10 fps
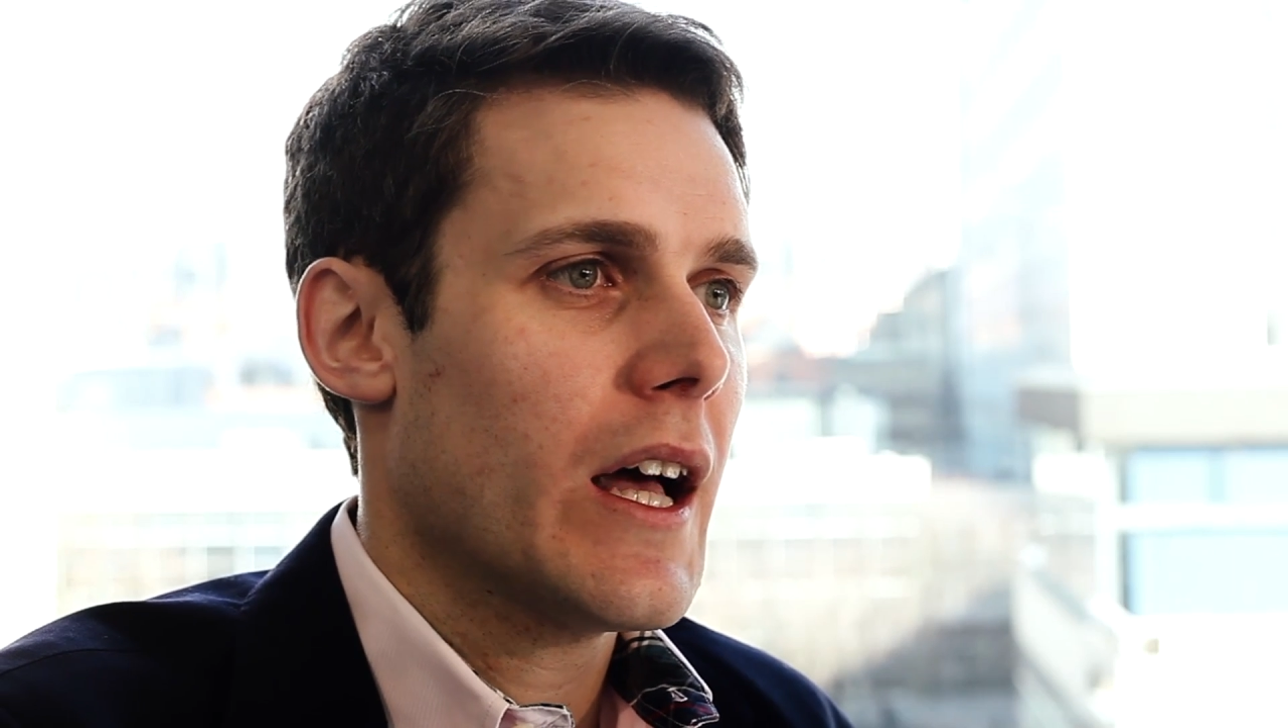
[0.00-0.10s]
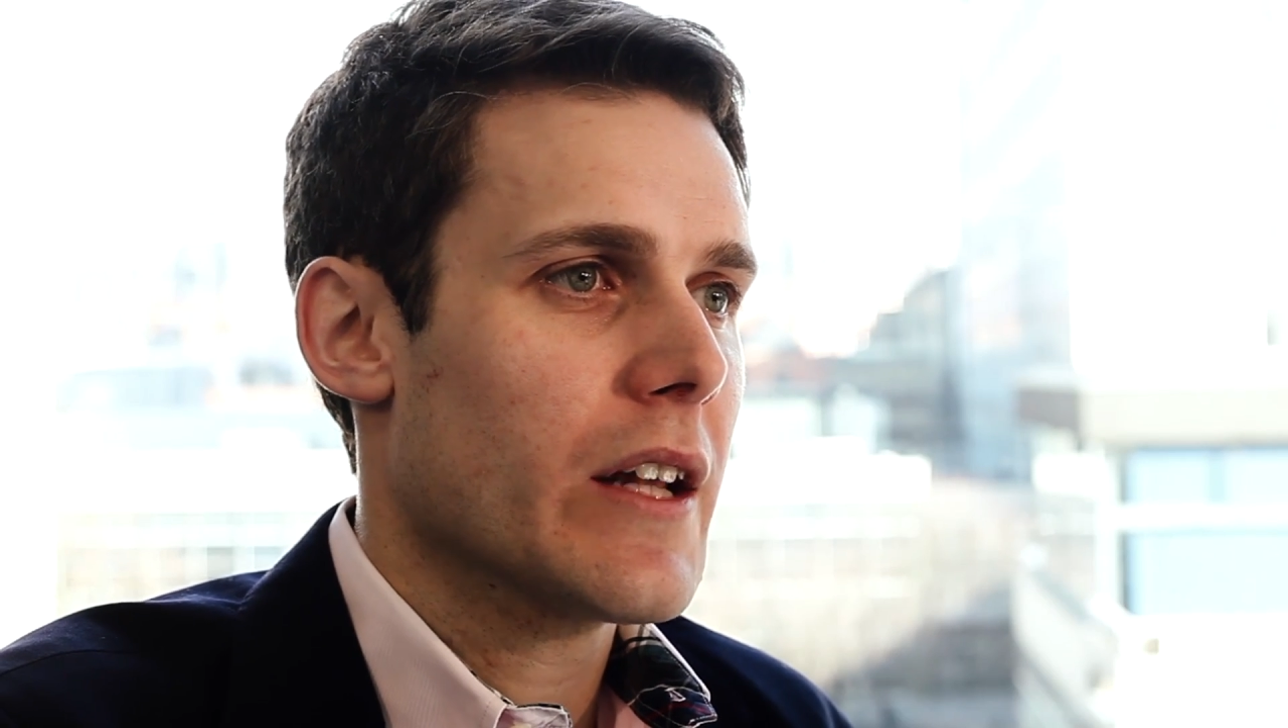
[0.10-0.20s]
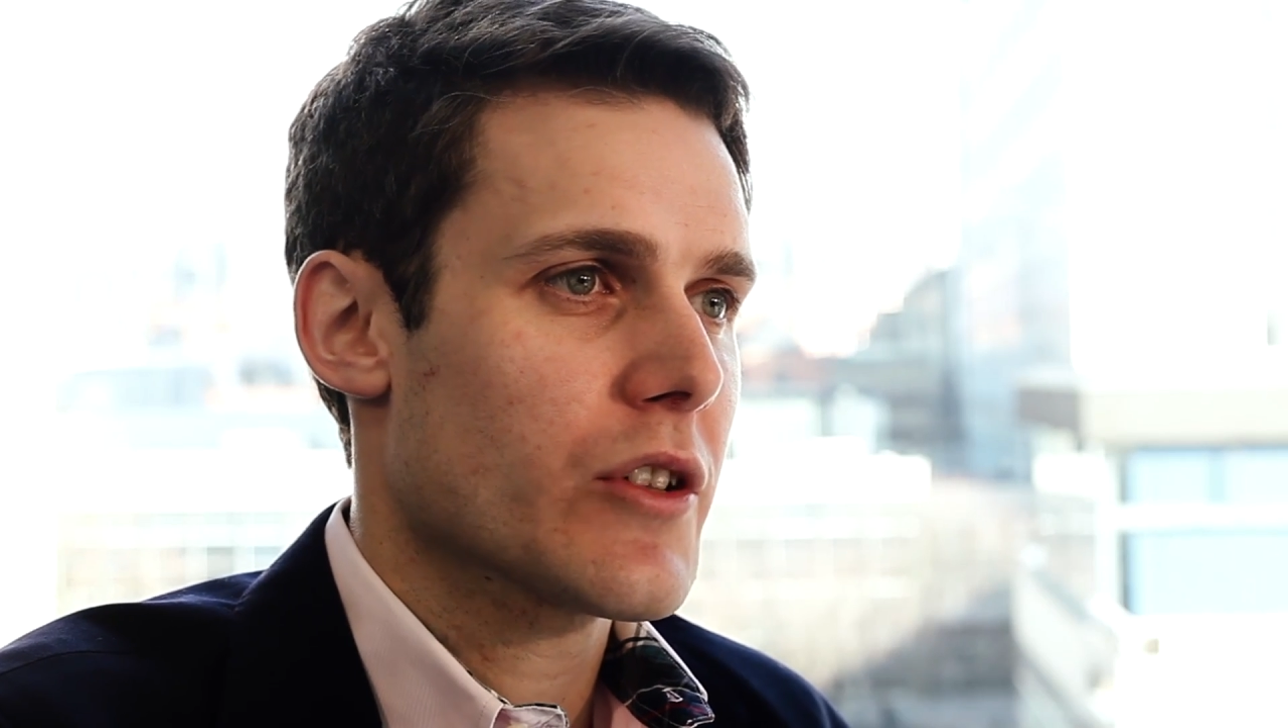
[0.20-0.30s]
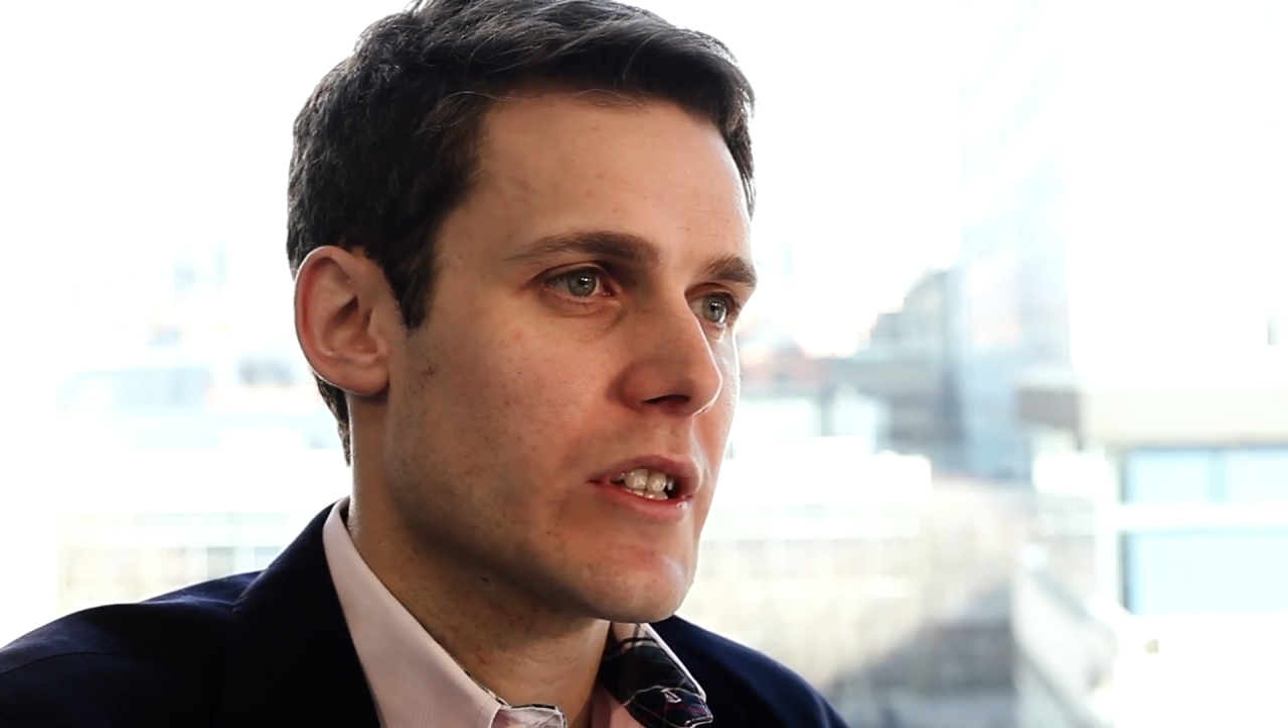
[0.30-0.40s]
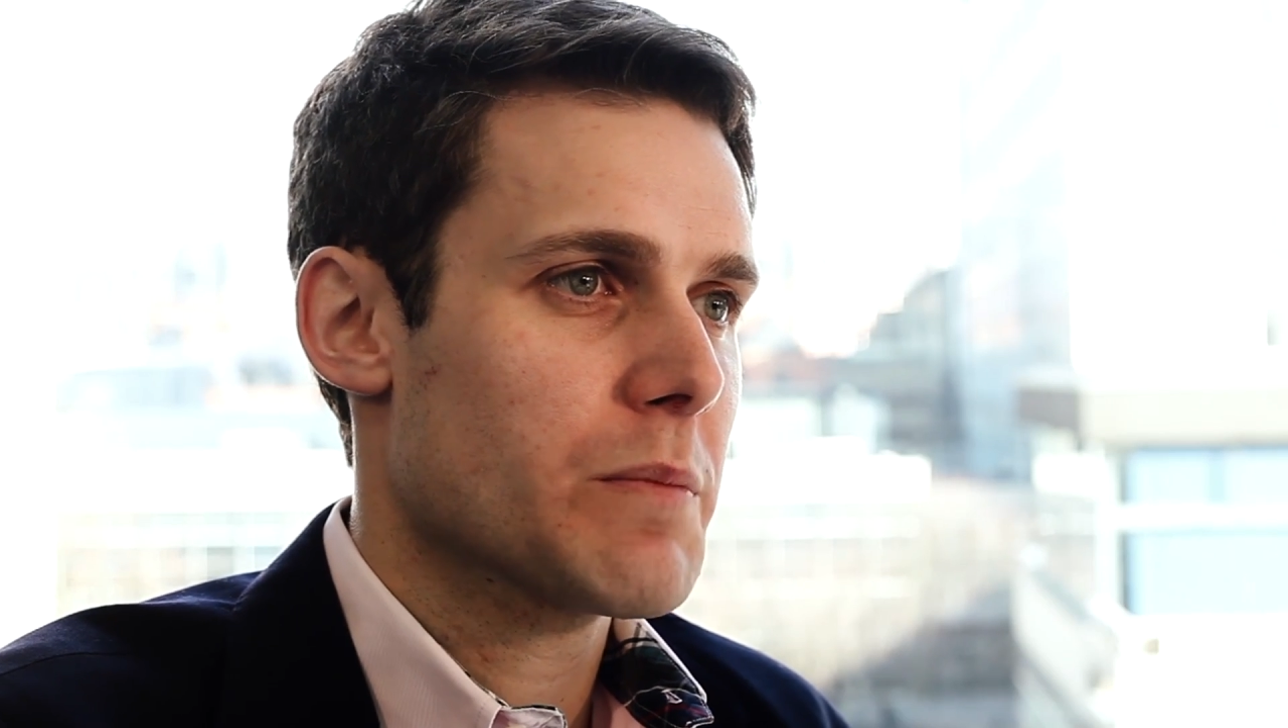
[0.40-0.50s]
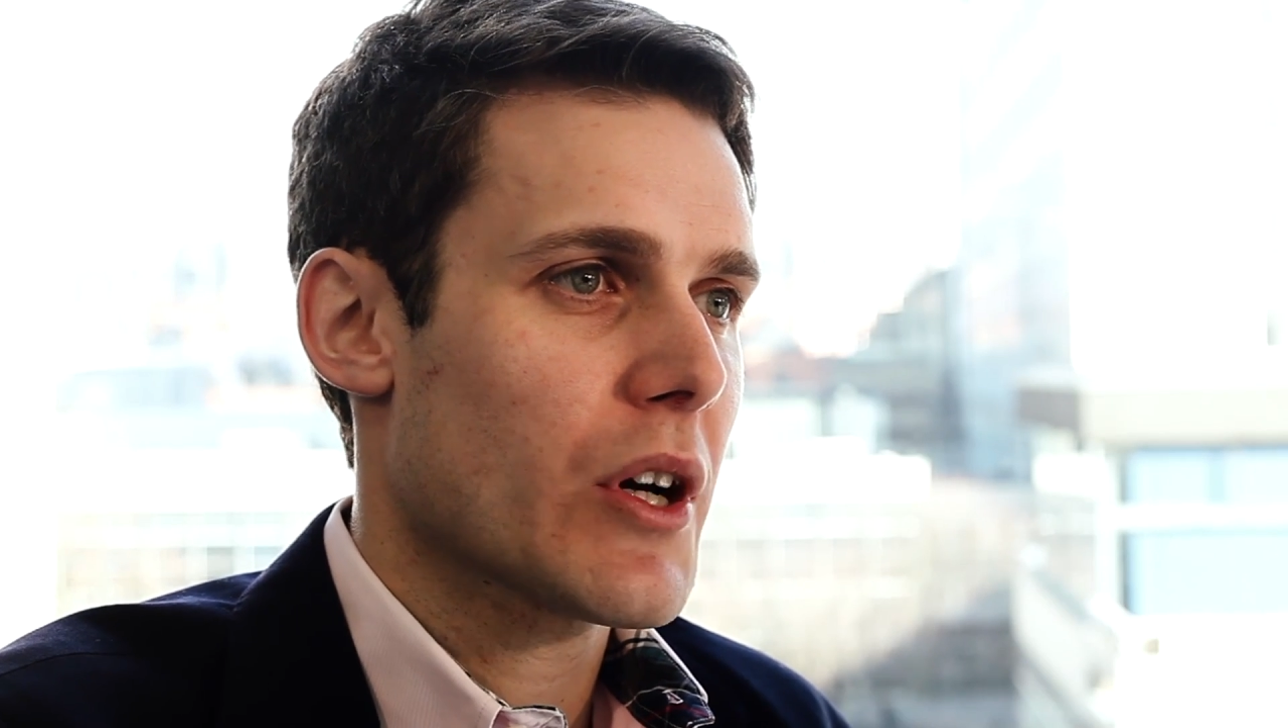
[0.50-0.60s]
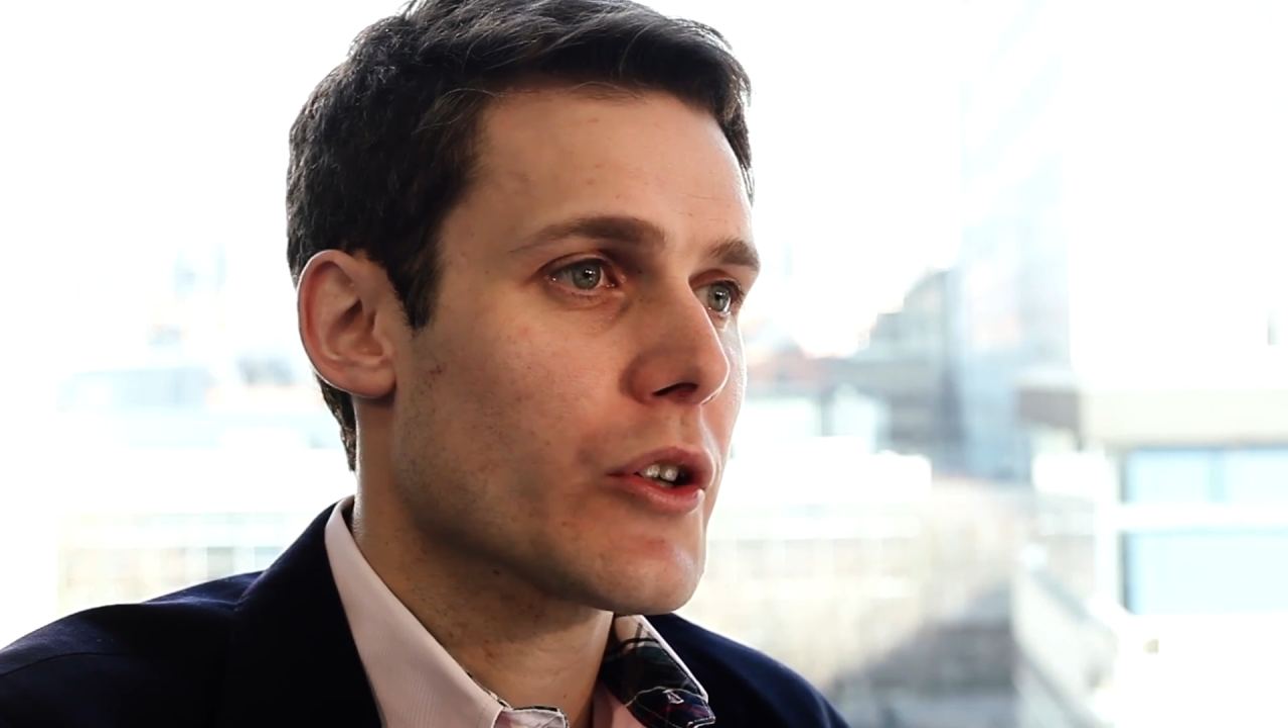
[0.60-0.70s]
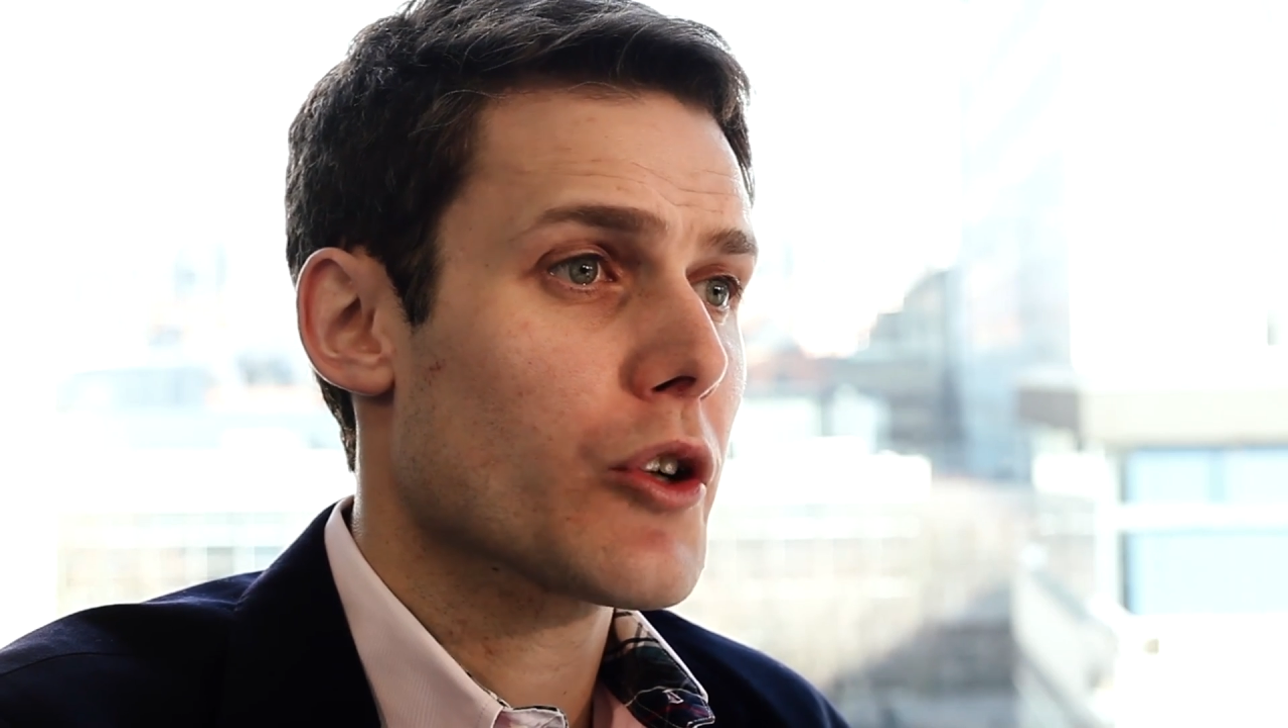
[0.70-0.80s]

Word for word: and transparent